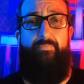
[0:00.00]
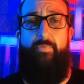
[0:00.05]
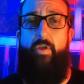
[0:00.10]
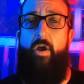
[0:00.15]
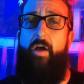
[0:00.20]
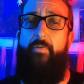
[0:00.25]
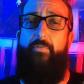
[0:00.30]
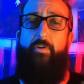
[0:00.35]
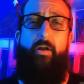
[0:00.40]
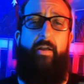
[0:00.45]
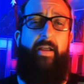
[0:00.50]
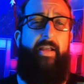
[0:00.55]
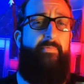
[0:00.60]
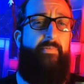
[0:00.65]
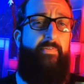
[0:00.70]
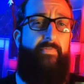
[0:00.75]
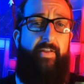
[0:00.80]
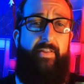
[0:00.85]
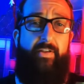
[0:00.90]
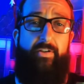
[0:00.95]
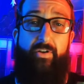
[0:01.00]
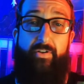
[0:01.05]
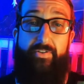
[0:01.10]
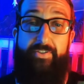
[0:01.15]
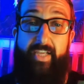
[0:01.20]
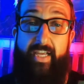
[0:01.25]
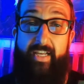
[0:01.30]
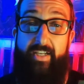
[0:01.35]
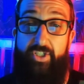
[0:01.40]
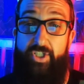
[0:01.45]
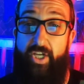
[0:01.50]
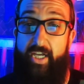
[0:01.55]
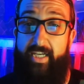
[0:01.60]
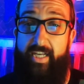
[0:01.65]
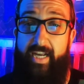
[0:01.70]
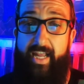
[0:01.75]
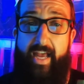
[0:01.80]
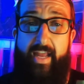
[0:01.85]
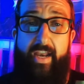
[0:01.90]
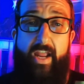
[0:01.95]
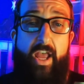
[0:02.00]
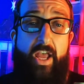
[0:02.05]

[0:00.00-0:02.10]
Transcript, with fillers: I've got heaps of other content, check it out.